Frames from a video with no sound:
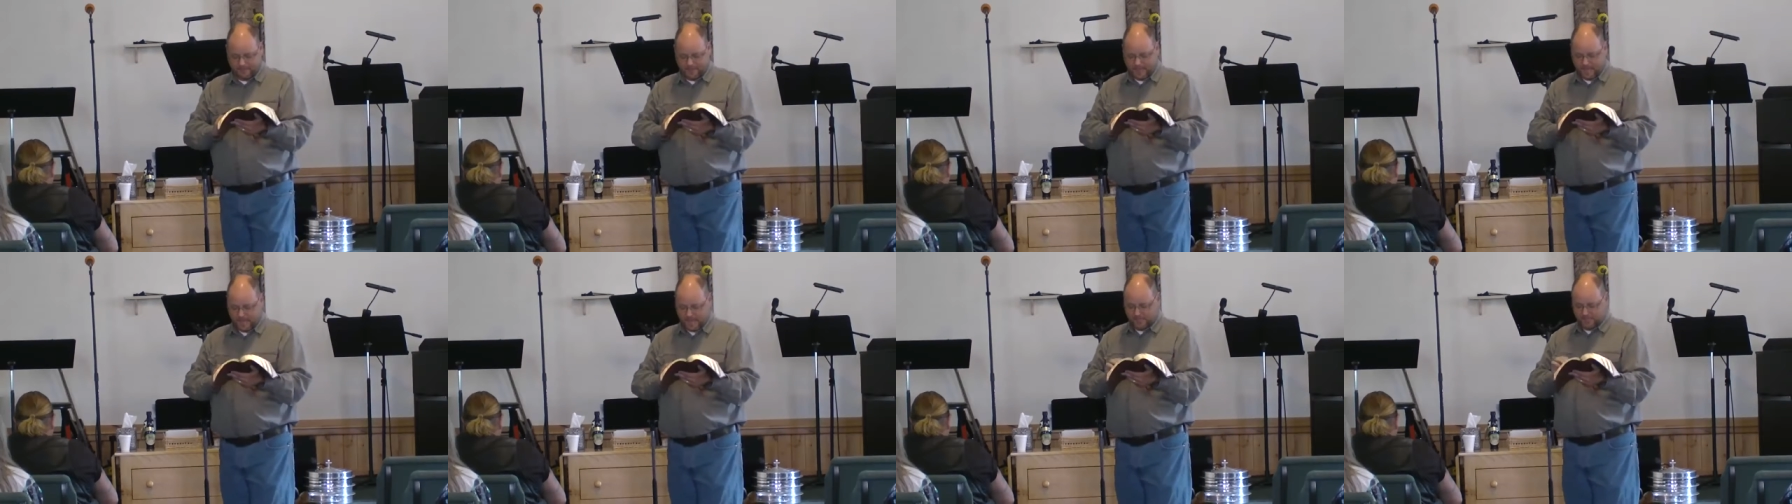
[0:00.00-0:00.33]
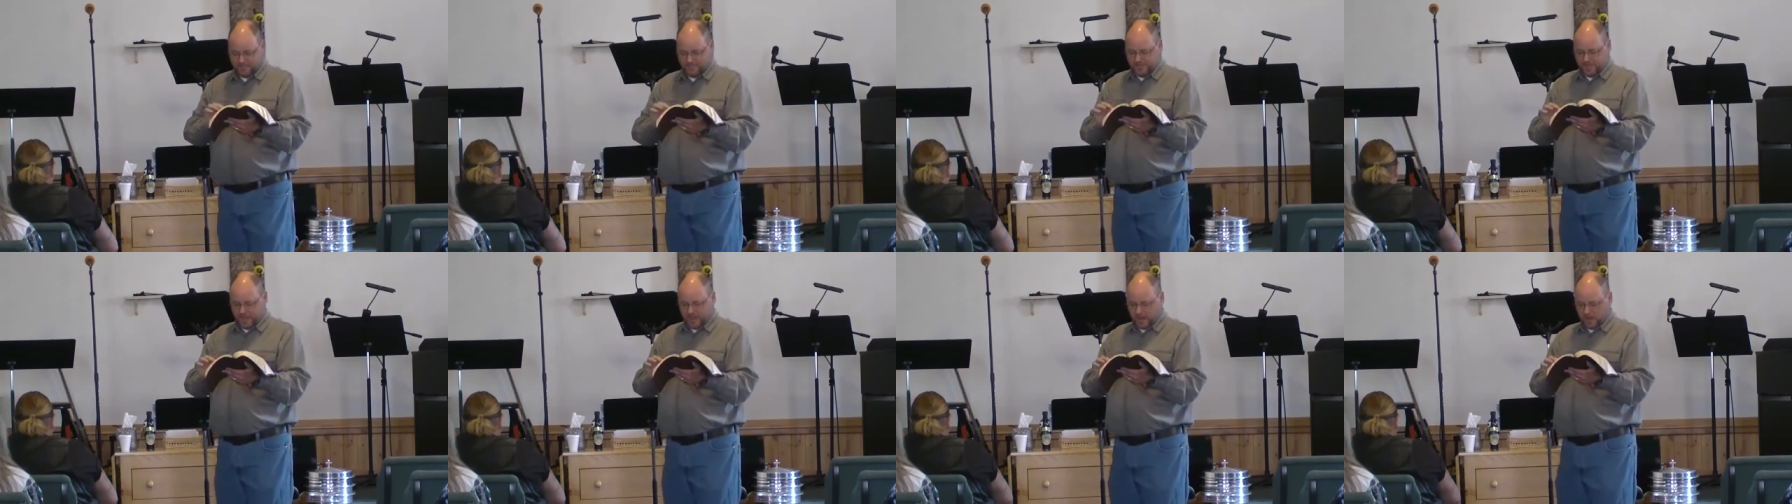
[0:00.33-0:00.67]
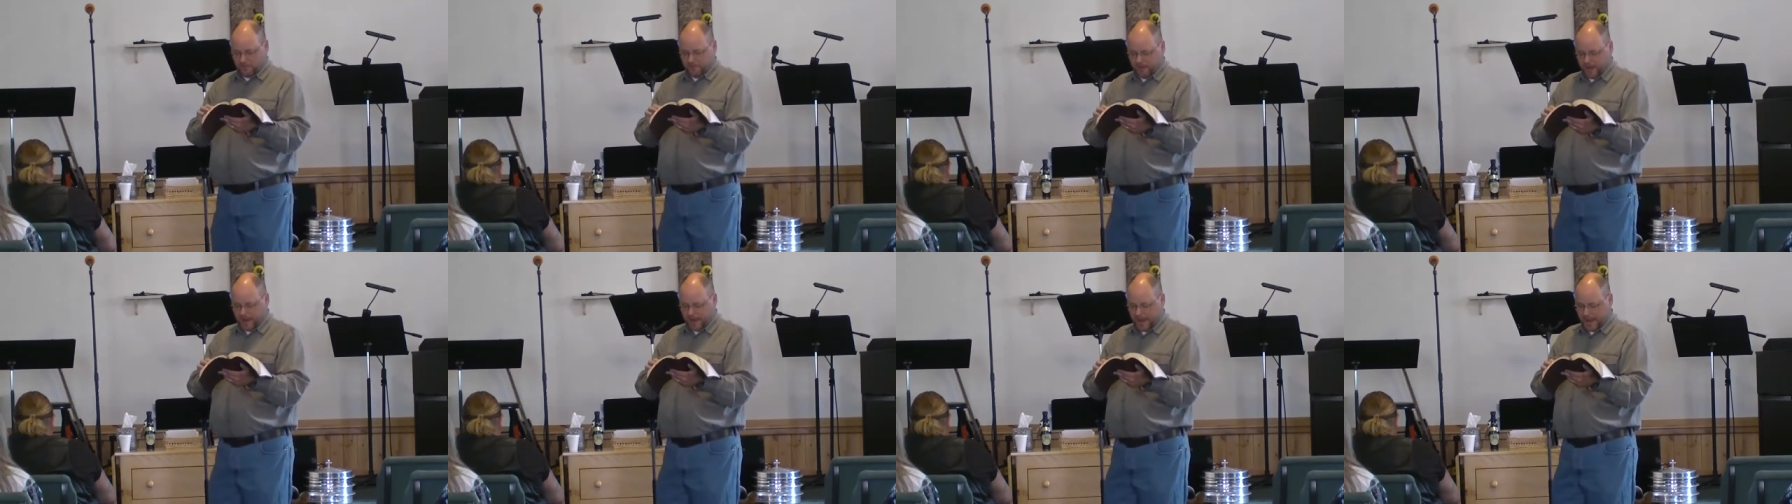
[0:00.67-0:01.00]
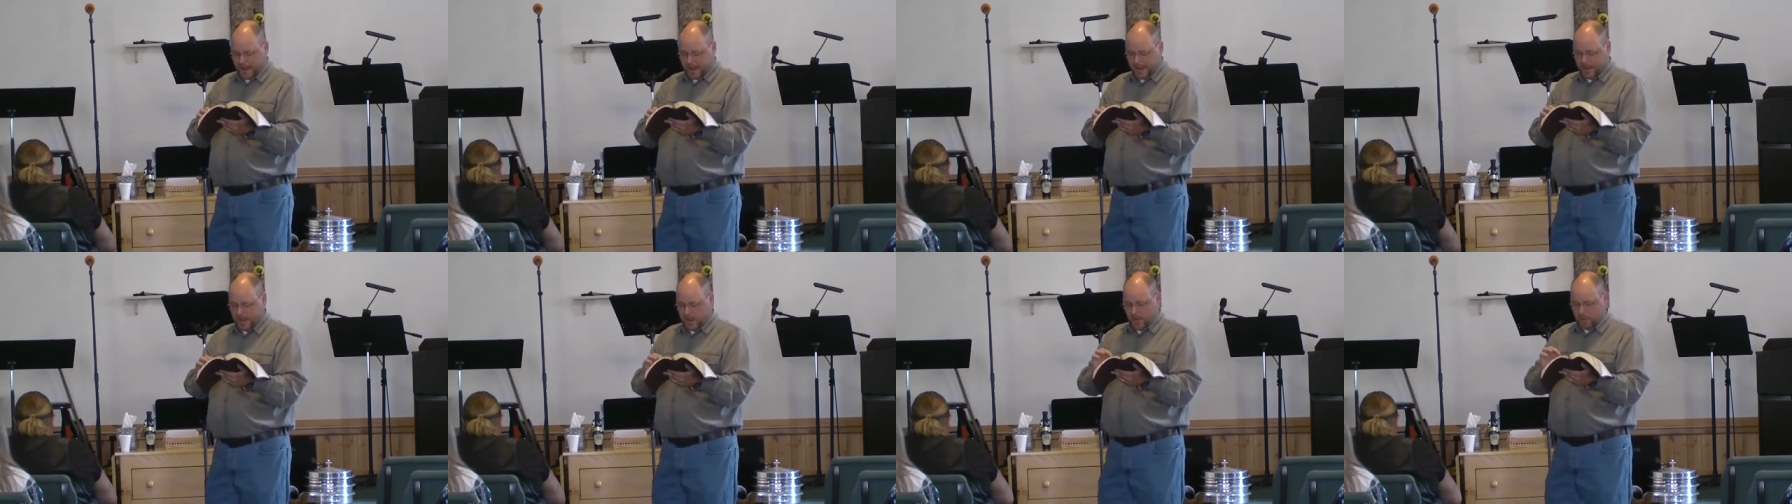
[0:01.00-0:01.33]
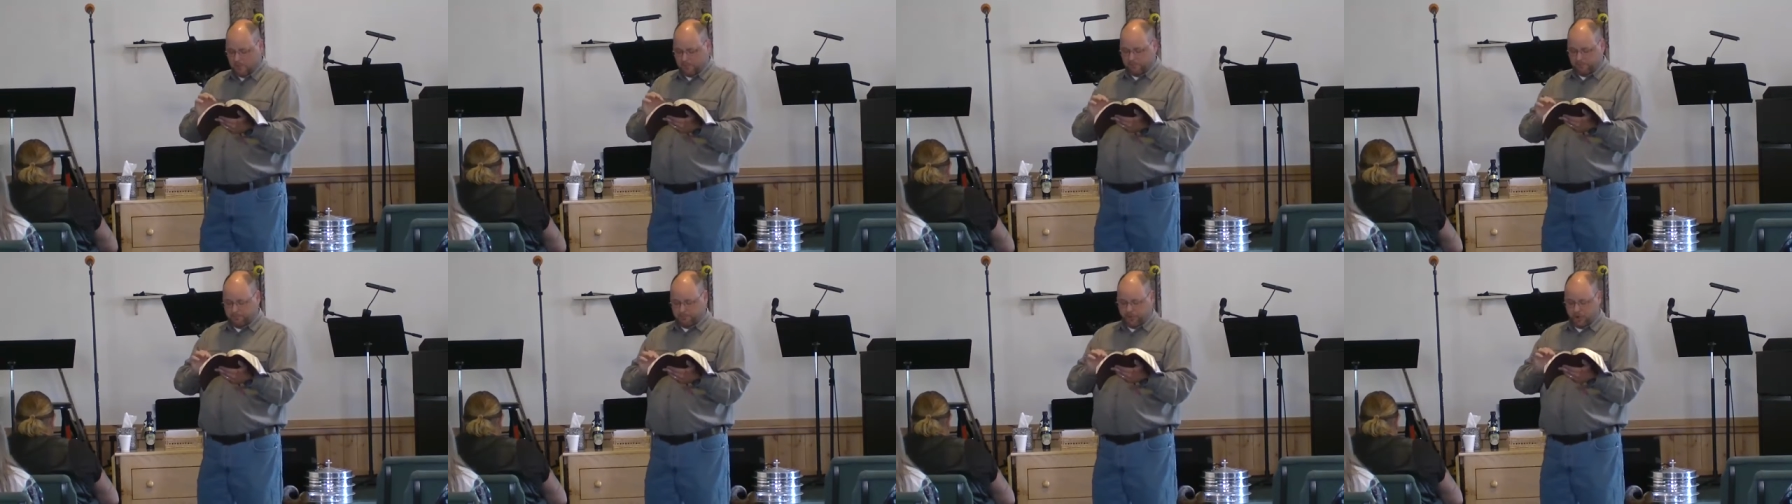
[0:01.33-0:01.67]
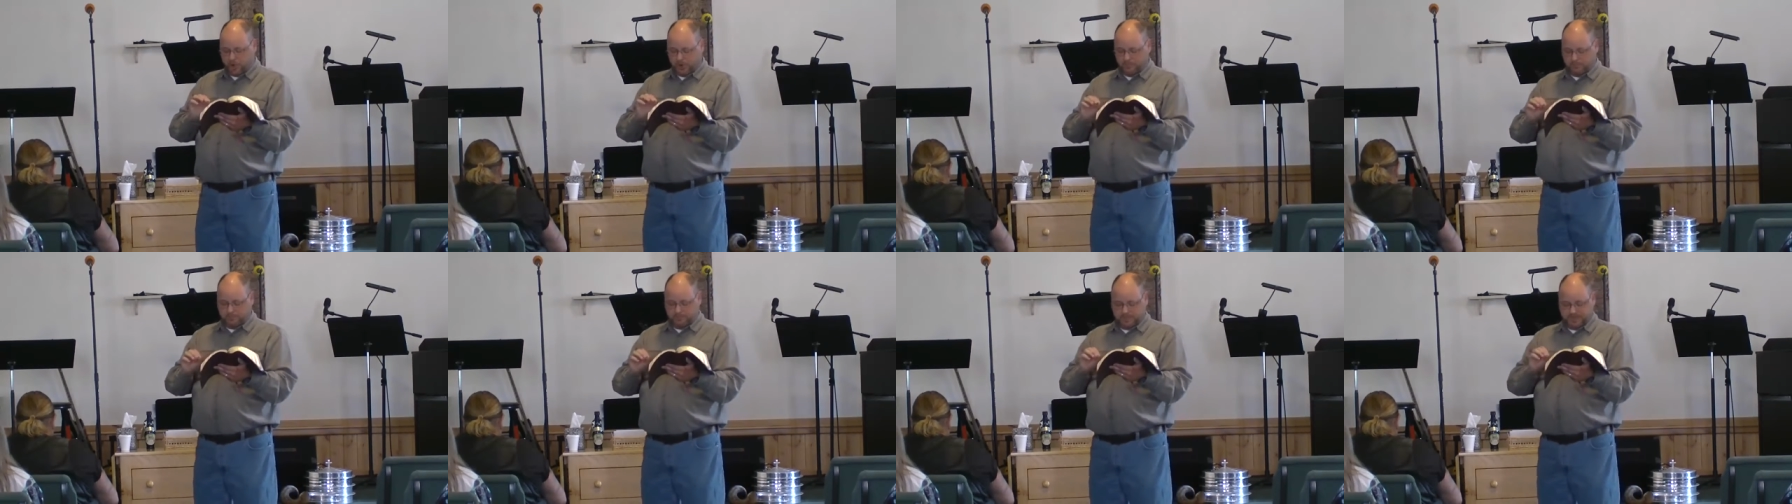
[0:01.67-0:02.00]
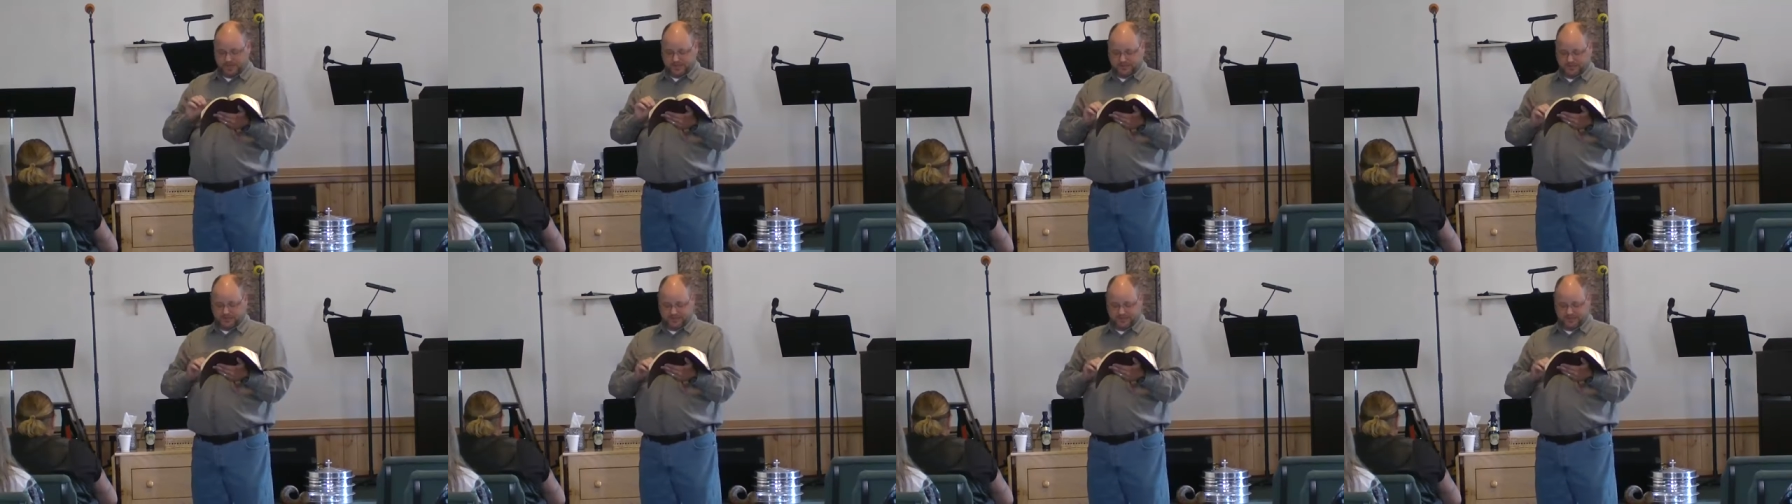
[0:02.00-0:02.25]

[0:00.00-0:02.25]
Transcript: And thereby put me